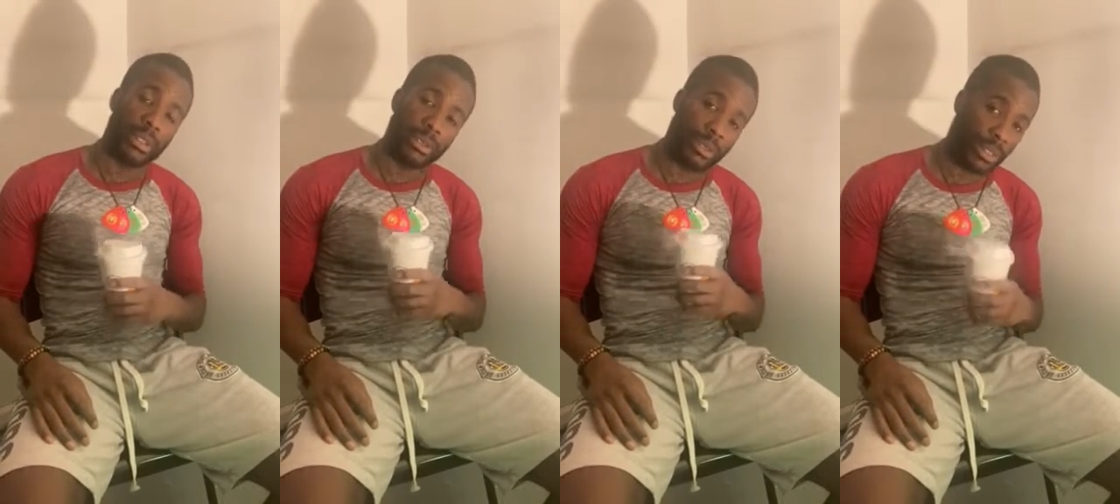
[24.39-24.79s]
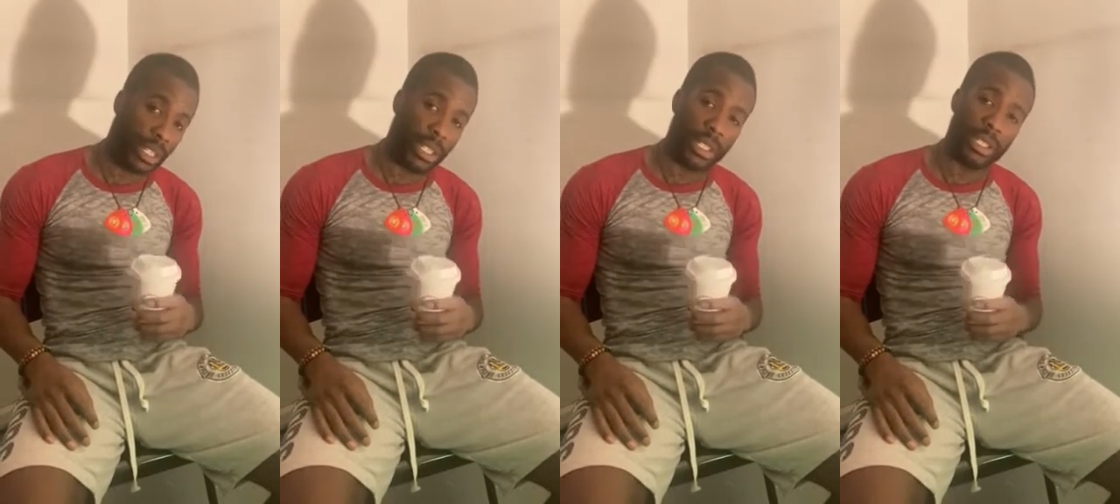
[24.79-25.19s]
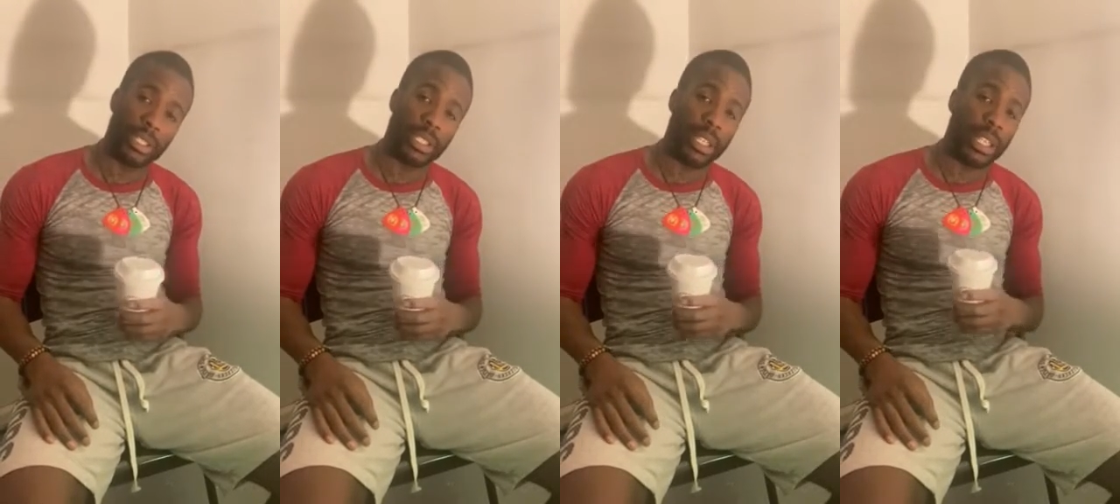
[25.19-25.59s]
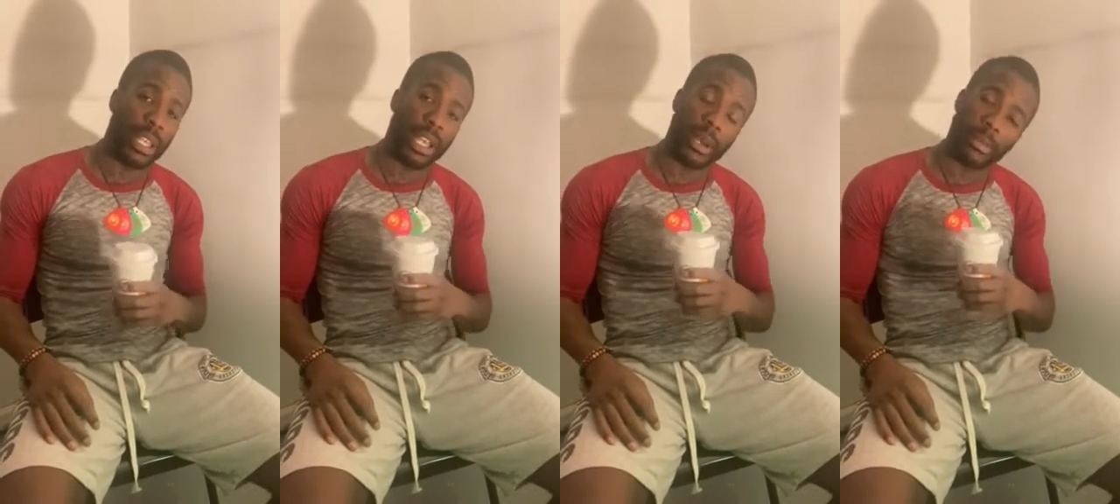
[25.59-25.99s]
friends,
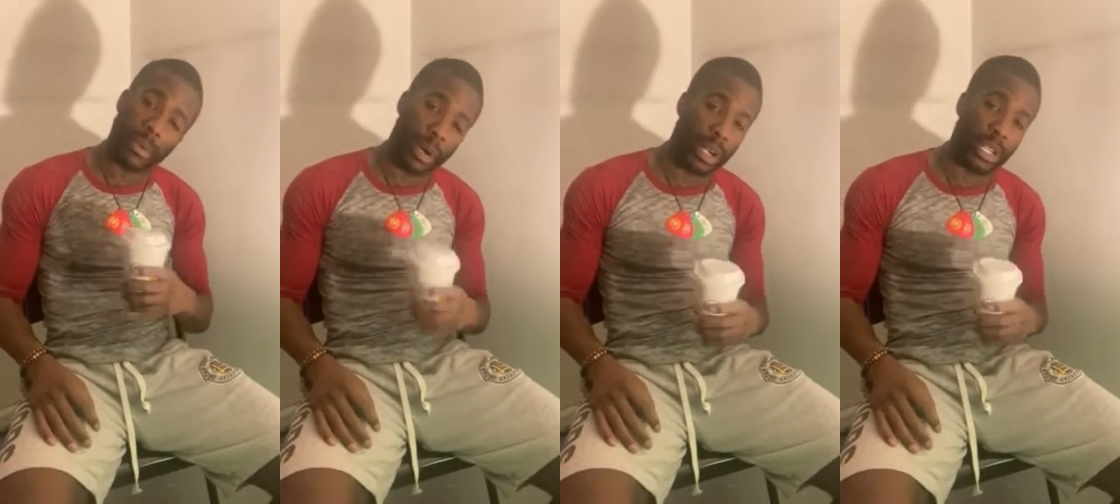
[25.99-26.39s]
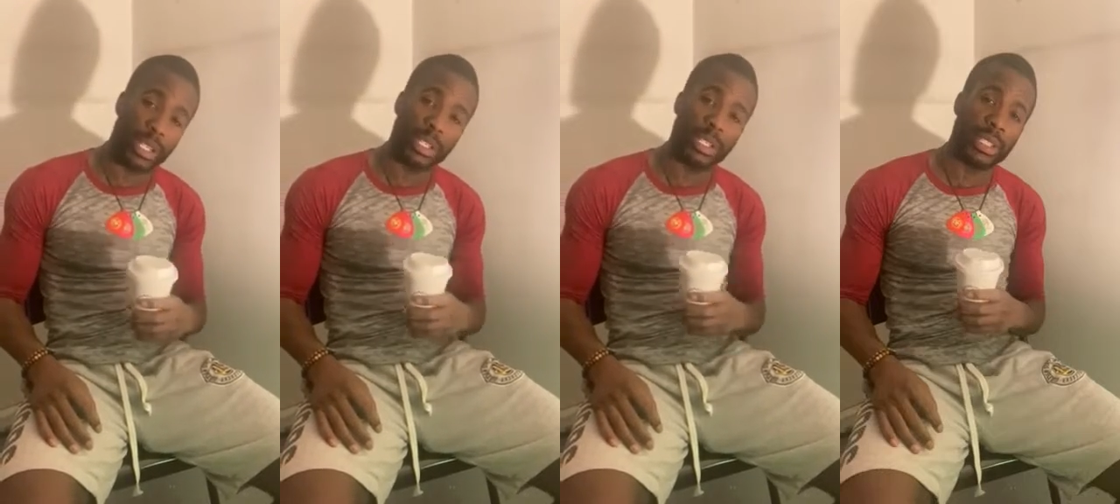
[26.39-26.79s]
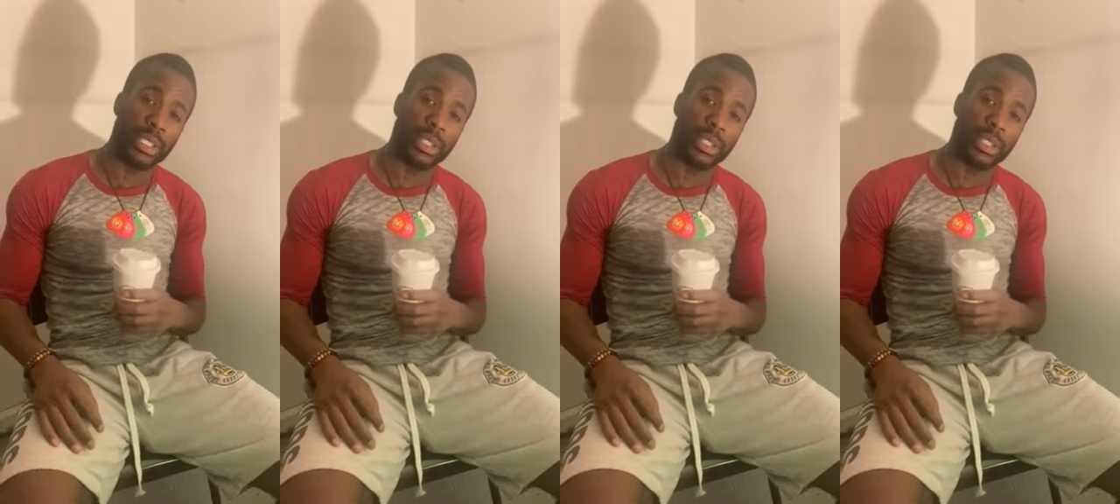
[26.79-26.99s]
at parties.